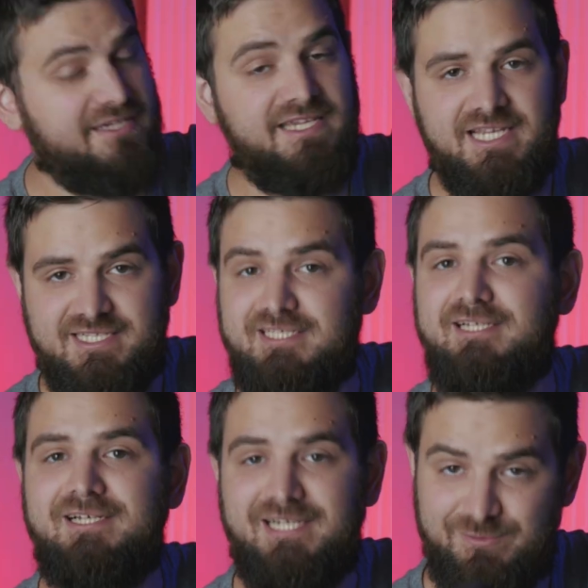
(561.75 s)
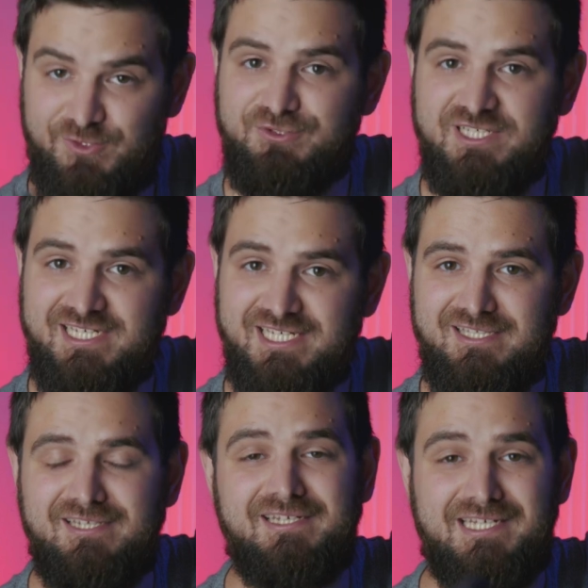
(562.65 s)
Yes, I'm using it
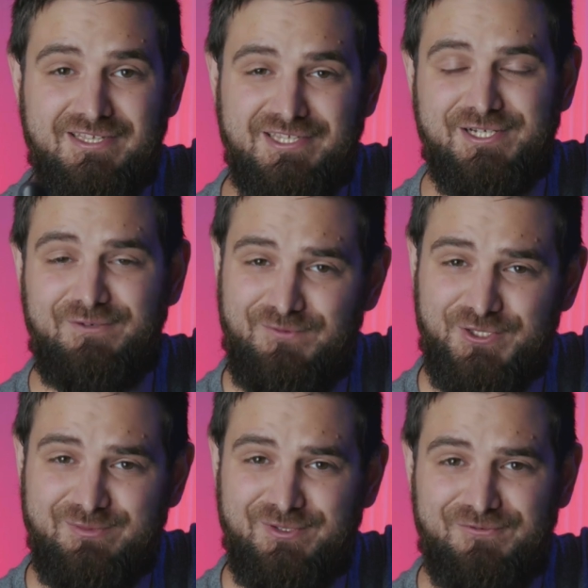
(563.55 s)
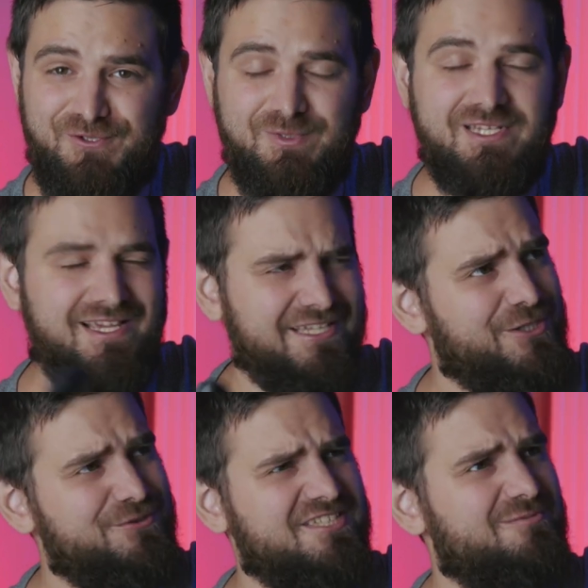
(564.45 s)
and it's comfortable for me. I
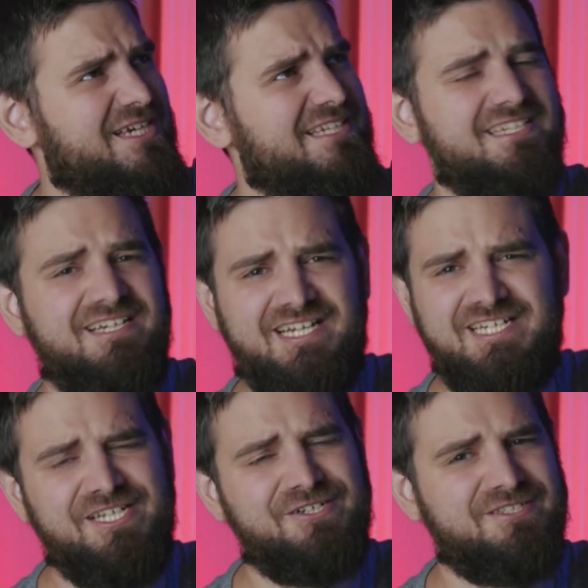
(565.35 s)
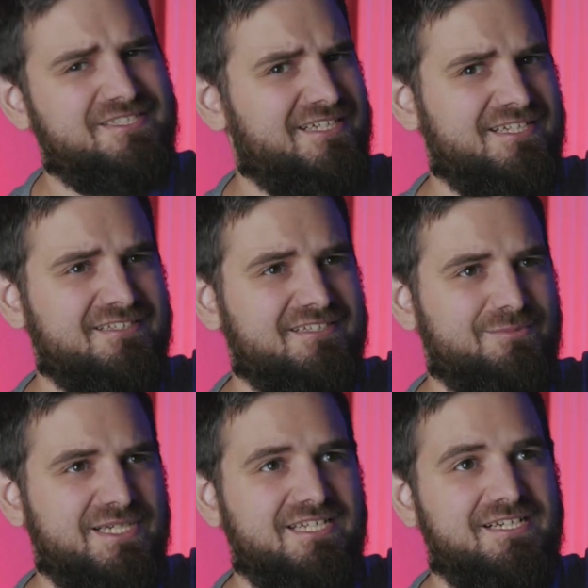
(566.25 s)
know that many hikers and
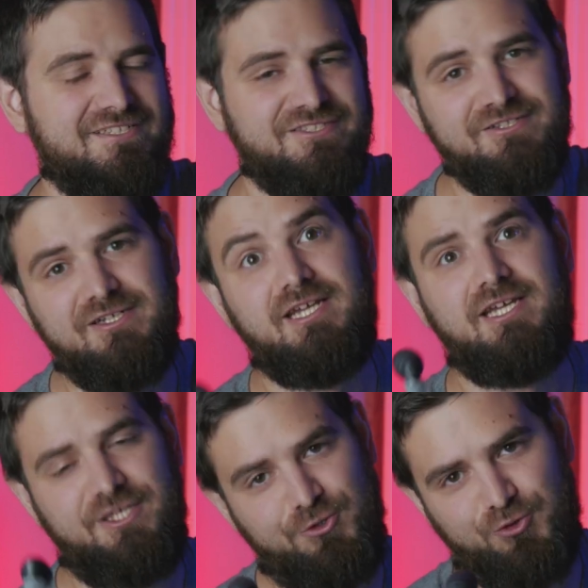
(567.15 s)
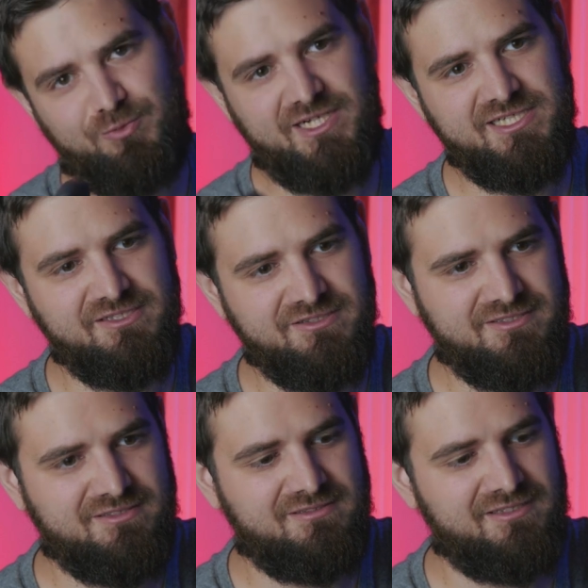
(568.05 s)
many other YouTube
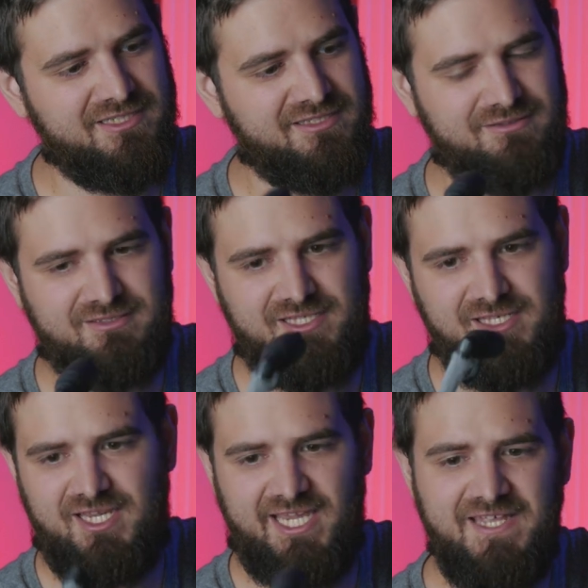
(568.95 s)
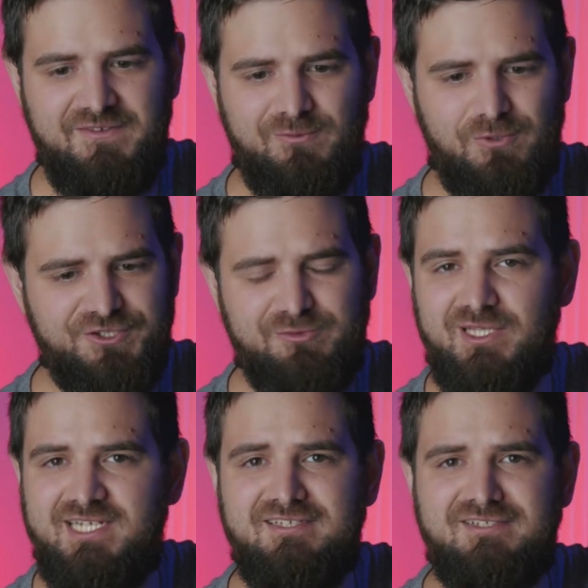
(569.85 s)
hikers like hate water
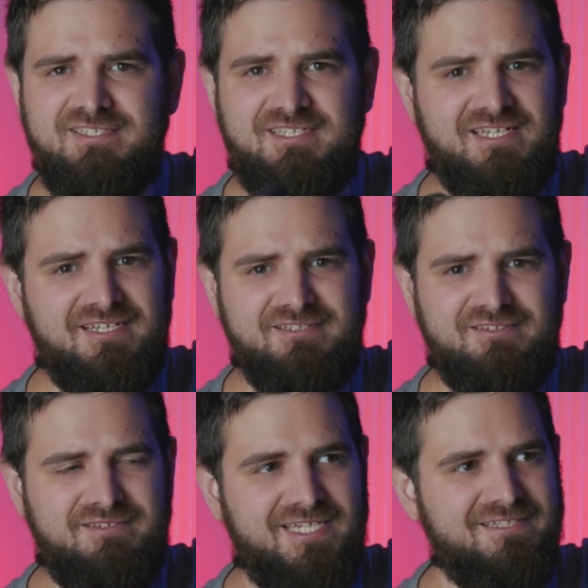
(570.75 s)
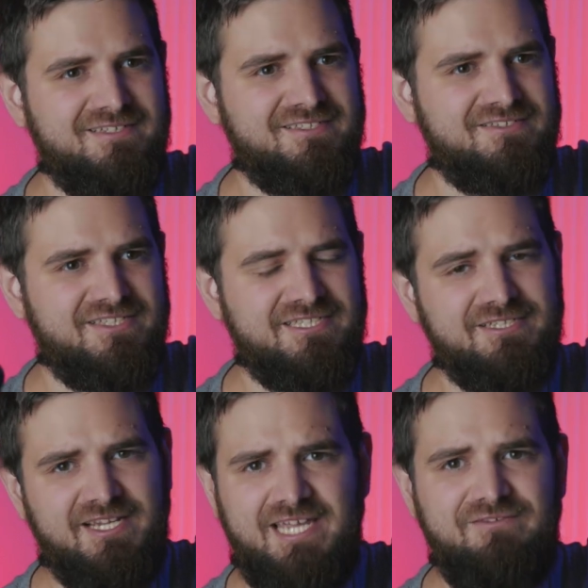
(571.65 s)
bladers and telling that
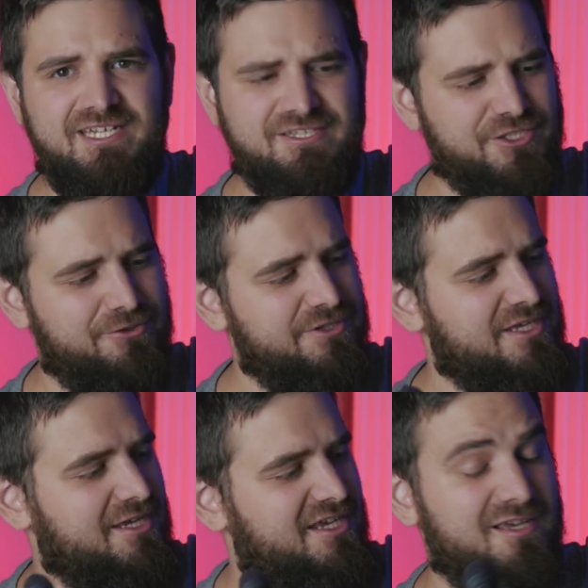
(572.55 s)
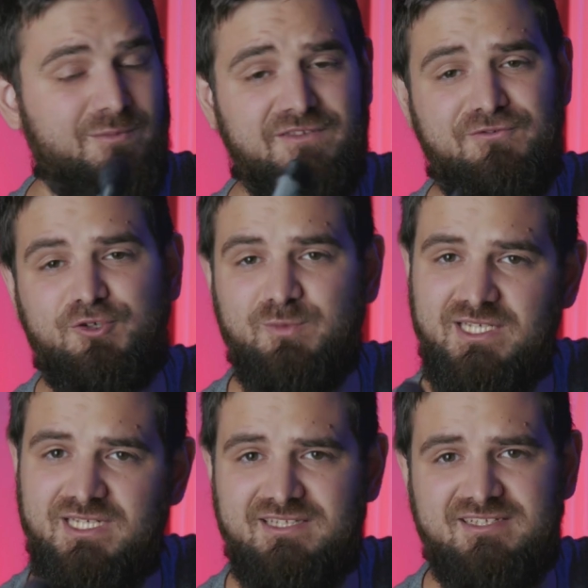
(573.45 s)
they're heavy and so on, but for
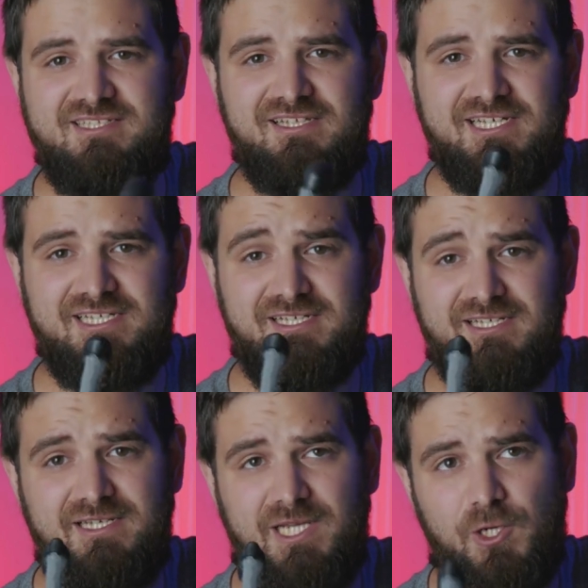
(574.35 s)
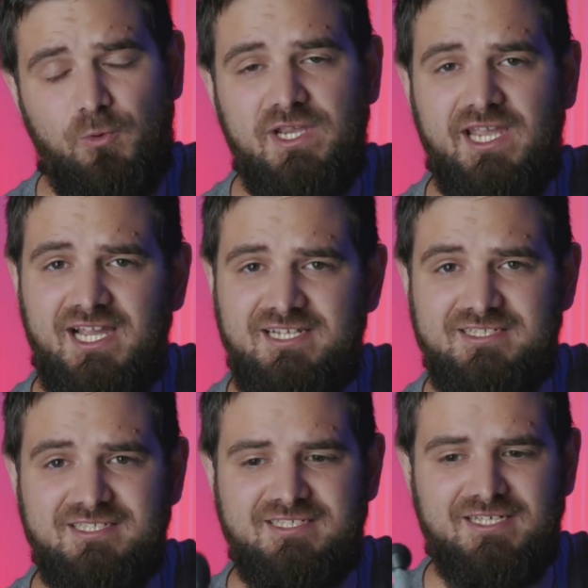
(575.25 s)
me it is like quick
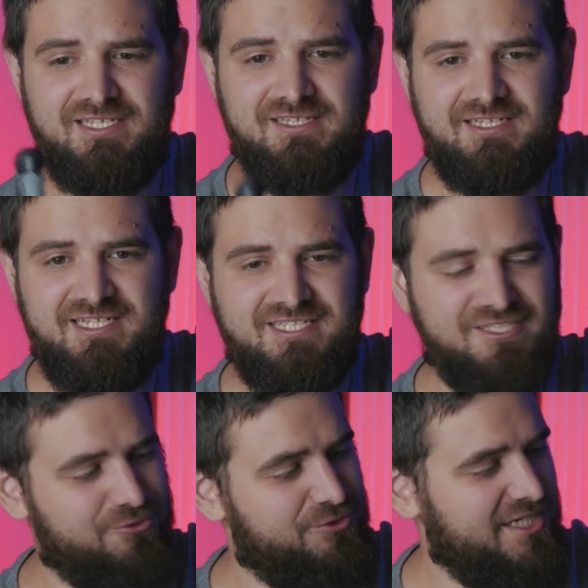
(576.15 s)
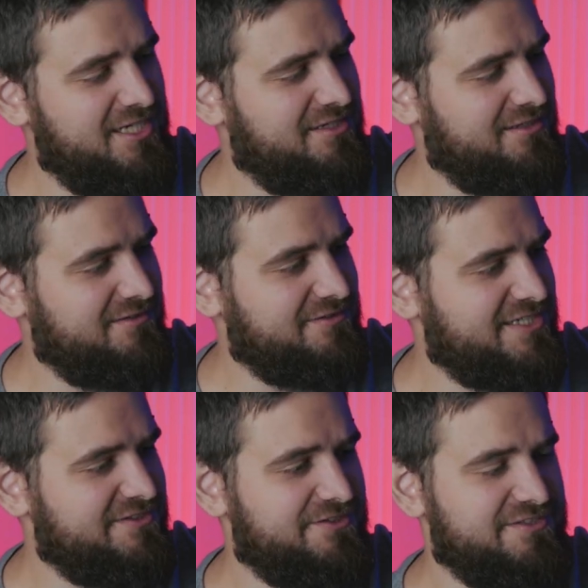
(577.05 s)
access and easy to take,
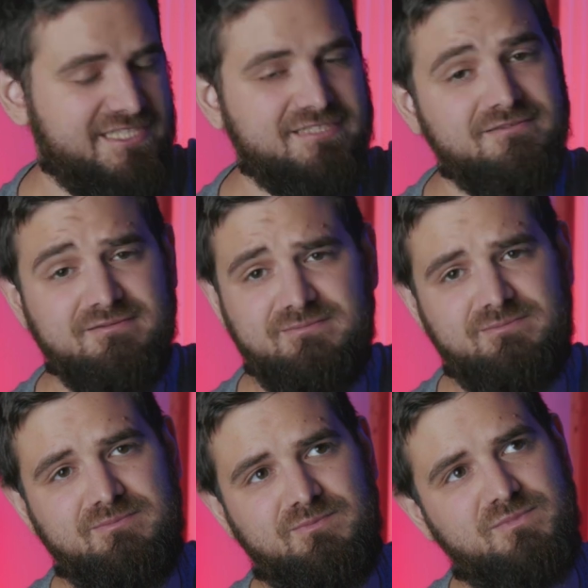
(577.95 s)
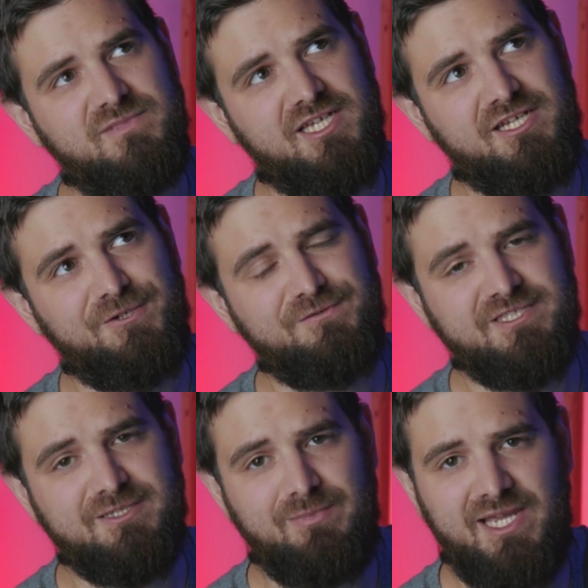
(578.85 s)
rather than take off
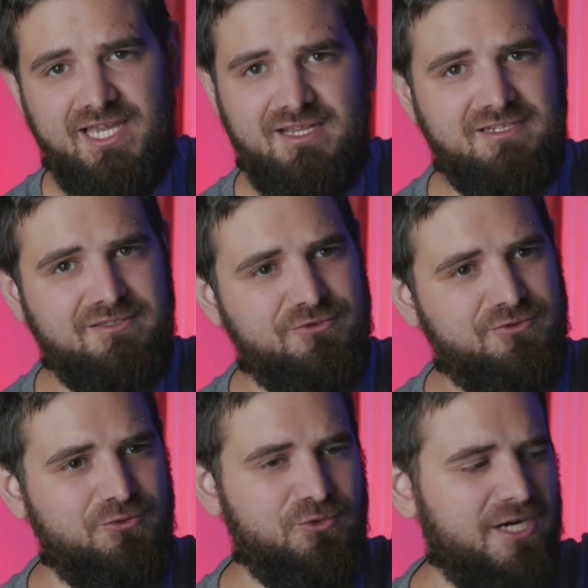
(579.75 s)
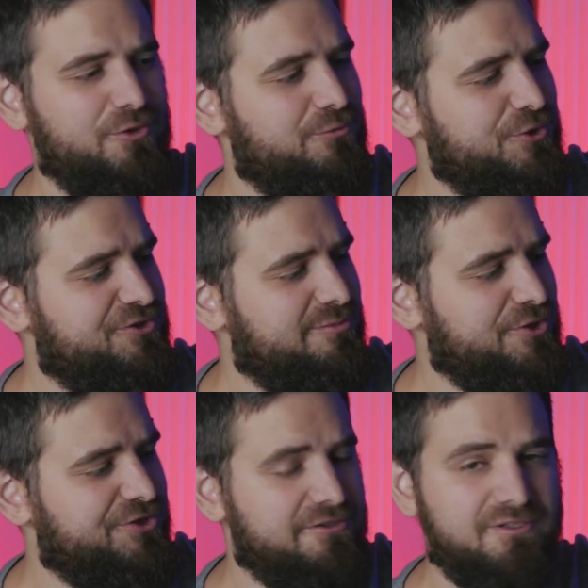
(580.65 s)
the bag, took out water
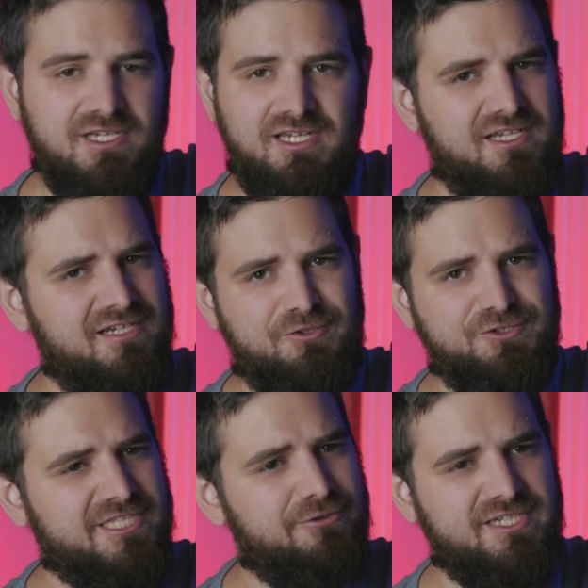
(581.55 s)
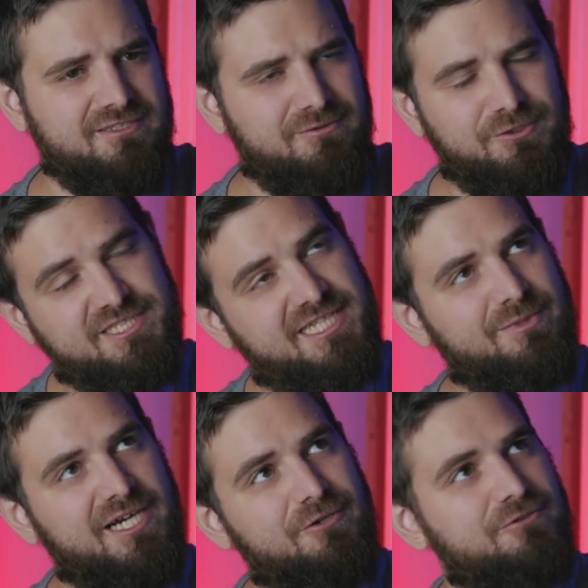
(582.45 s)
bottle or
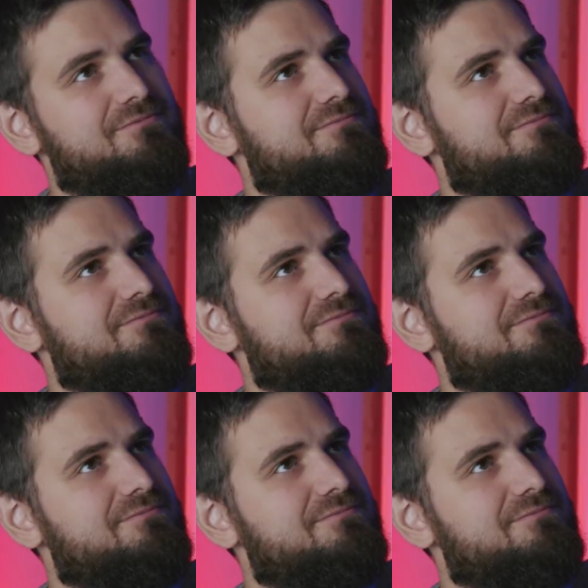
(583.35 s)
somehow